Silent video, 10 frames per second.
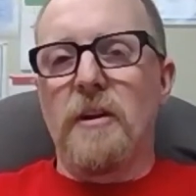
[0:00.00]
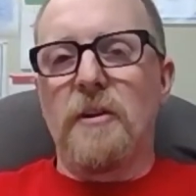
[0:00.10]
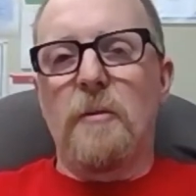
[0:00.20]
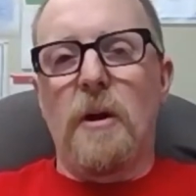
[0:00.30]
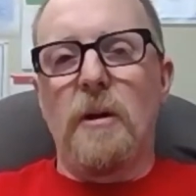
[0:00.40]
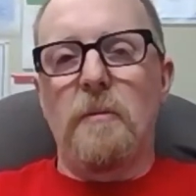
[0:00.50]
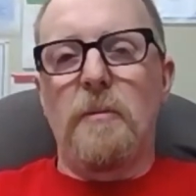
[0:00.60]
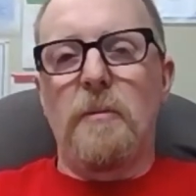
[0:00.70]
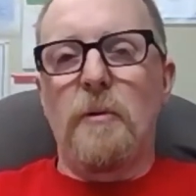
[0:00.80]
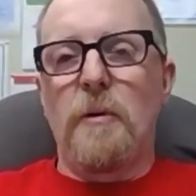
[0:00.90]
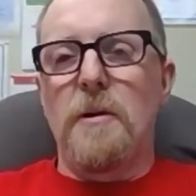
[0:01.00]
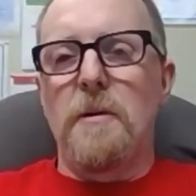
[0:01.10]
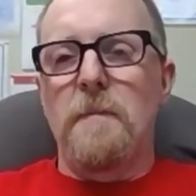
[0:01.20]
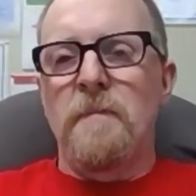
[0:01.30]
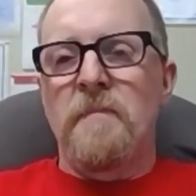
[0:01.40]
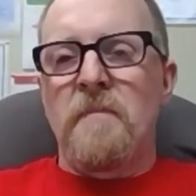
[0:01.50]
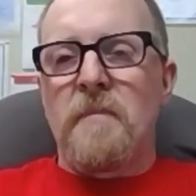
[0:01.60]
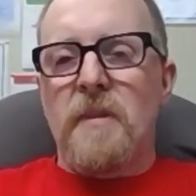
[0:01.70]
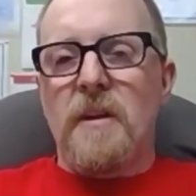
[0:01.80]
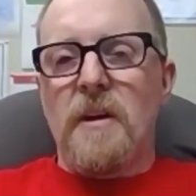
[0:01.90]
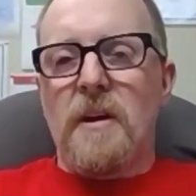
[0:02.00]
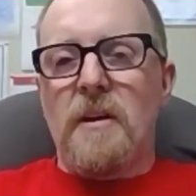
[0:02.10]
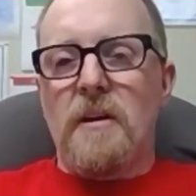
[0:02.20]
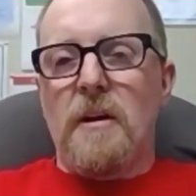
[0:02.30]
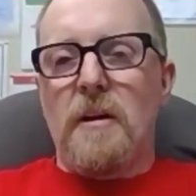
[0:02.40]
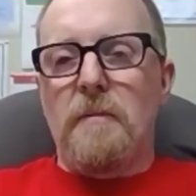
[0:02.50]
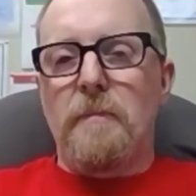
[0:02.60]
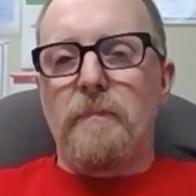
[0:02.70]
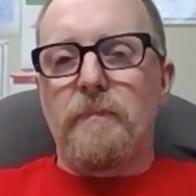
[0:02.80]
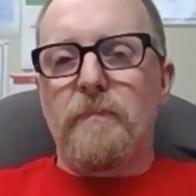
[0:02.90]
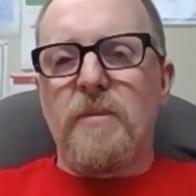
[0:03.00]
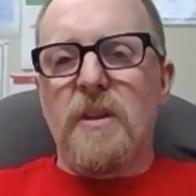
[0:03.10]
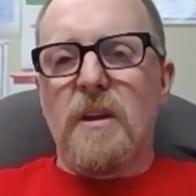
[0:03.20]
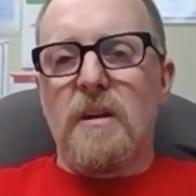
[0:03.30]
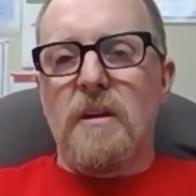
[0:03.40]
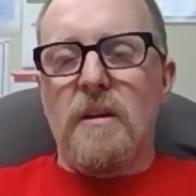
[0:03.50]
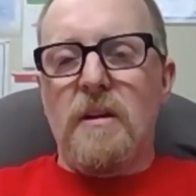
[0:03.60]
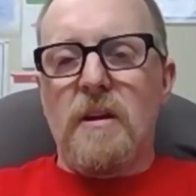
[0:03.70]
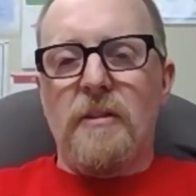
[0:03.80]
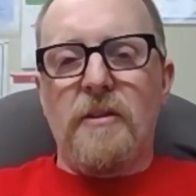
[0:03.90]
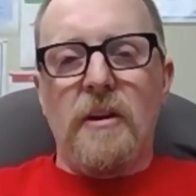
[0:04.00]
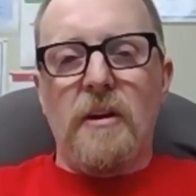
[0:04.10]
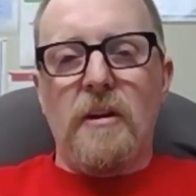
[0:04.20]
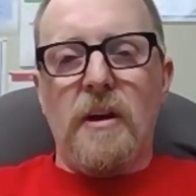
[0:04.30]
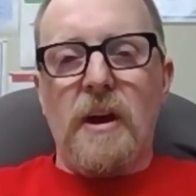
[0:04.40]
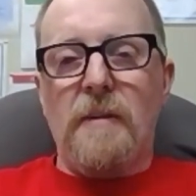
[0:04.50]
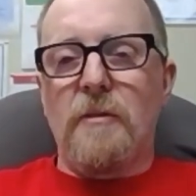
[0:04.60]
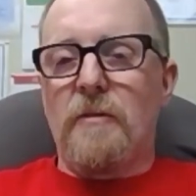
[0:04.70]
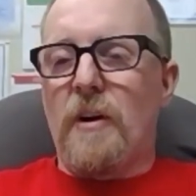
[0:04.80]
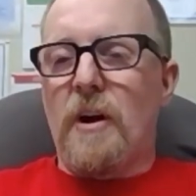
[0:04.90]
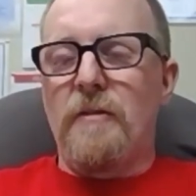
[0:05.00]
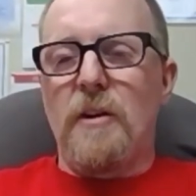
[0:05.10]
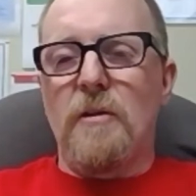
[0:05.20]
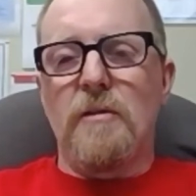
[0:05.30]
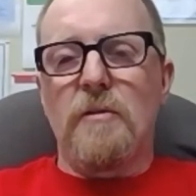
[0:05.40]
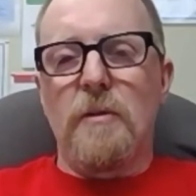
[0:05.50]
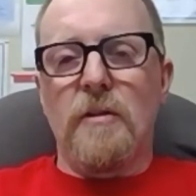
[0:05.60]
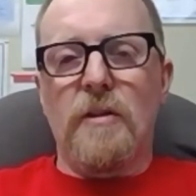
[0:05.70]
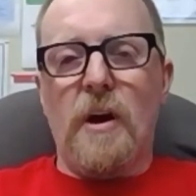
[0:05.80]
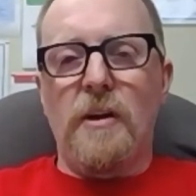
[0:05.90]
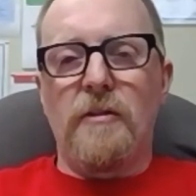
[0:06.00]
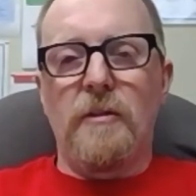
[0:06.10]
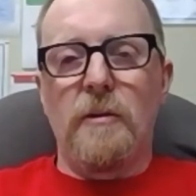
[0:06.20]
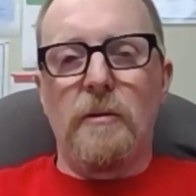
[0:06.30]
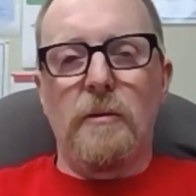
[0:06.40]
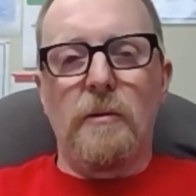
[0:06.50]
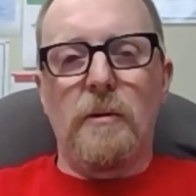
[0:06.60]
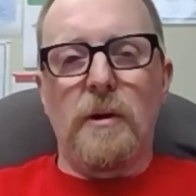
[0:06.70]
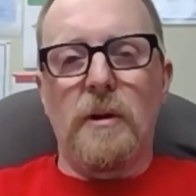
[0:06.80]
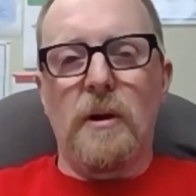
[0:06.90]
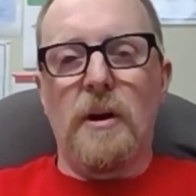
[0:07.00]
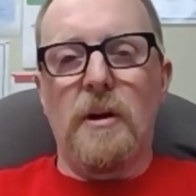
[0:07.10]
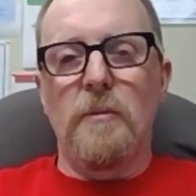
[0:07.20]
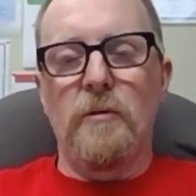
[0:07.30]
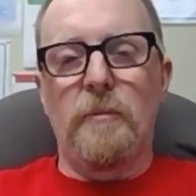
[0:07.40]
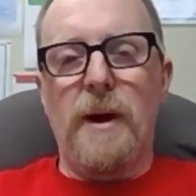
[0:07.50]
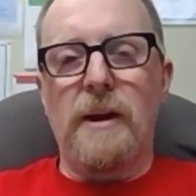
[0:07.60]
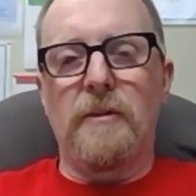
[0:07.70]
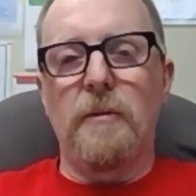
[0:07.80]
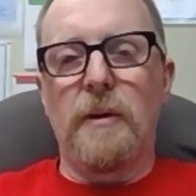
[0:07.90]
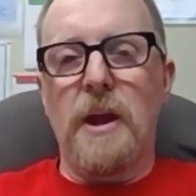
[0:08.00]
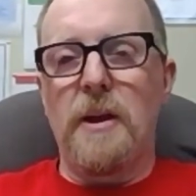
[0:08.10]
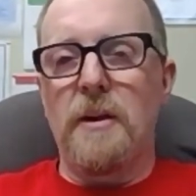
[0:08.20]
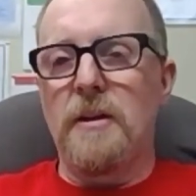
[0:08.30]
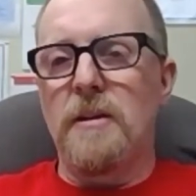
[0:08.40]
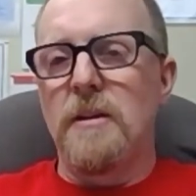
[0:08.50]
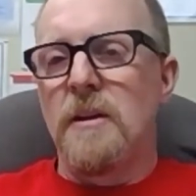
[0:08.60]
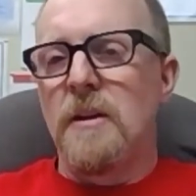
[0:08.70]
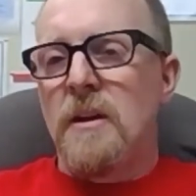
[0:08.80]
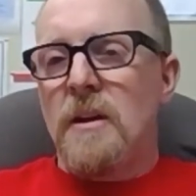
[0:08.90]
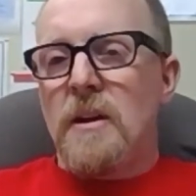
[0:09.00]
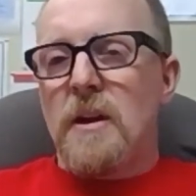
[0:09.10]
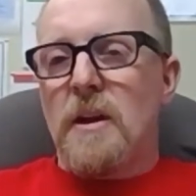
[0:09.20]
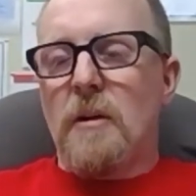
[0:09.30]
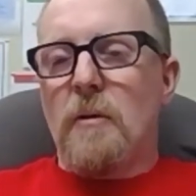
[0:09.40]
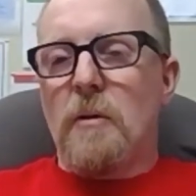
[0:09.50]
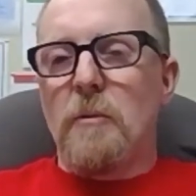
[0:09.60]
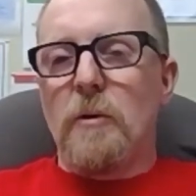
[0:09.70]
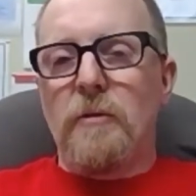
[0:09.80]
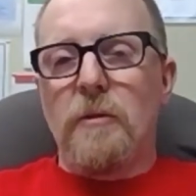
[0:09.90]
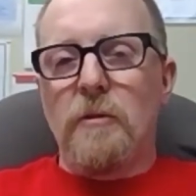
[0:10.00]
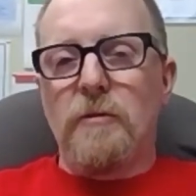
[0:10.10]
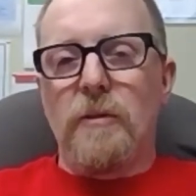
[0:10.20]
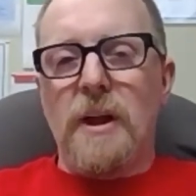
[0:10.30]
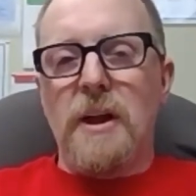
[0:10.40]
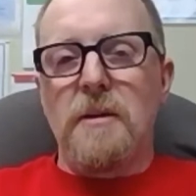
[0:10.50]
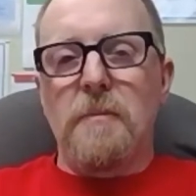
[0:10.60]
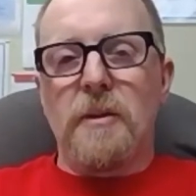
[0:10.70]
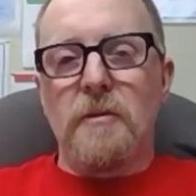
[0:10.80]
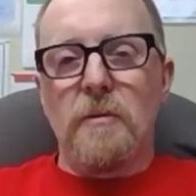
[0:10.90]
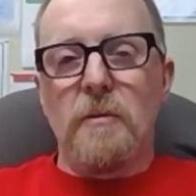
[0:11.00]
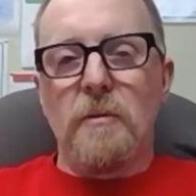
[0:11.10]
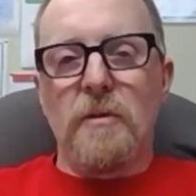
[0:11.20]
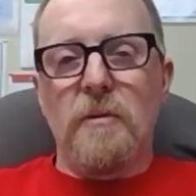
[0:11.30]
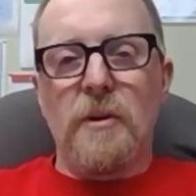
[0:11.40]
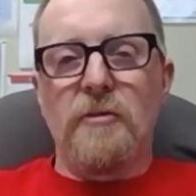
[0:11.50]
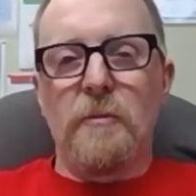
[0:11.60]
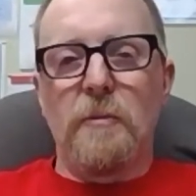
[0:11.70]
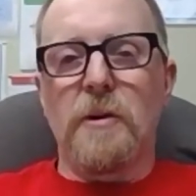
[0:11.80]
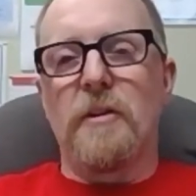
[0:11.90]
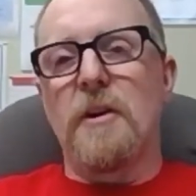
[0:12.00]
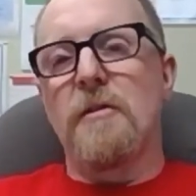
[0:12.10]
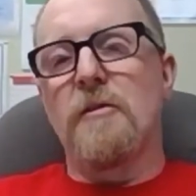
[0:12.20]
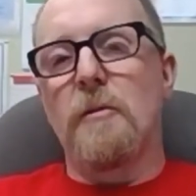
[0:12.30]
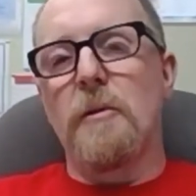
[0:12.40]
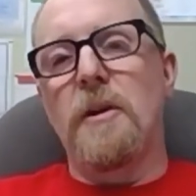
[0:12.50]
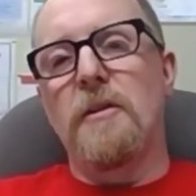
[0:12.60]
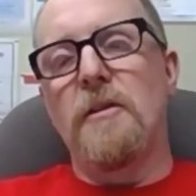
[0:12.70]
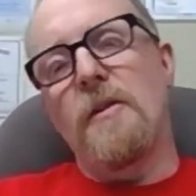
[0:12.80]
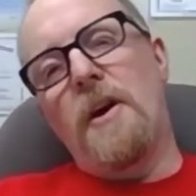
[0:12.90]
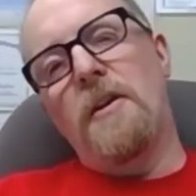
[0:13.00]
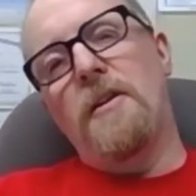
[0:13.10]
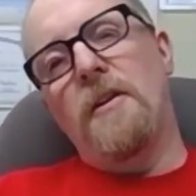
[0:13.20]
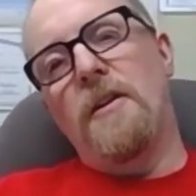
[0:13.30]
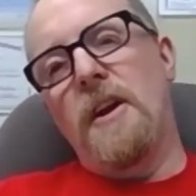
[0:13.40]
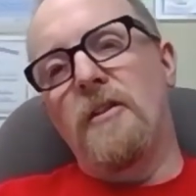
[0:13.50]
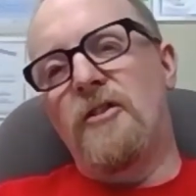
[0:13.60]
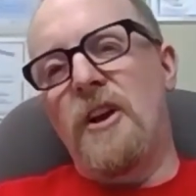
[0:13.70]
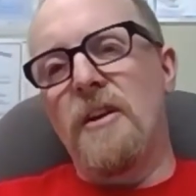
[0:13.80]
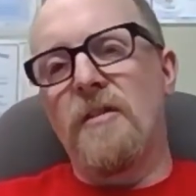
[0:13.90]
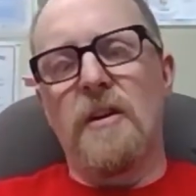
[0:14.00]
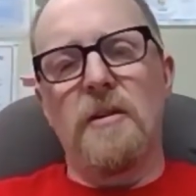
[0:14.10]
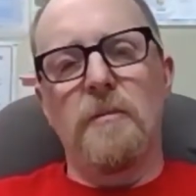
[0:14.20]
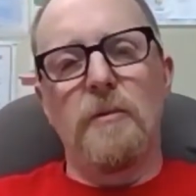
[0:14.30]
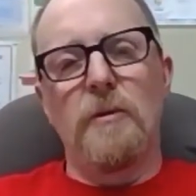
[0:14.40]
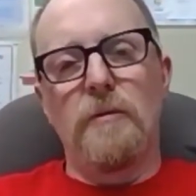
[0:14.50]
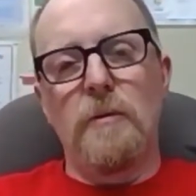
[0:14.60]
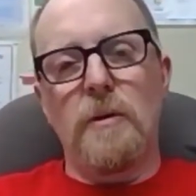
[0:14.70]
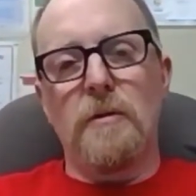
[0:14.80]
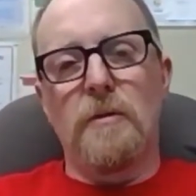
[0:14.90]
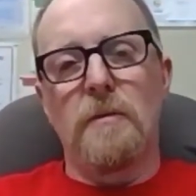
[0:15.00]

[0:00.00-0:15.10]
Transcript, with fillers: in Kuala Lumpur. And um, at the, after five years, we decided to uh, move back to Canada. Uh, we moved to Newfoundland, but there wasn't much work there, so we decided to take the chance and move north.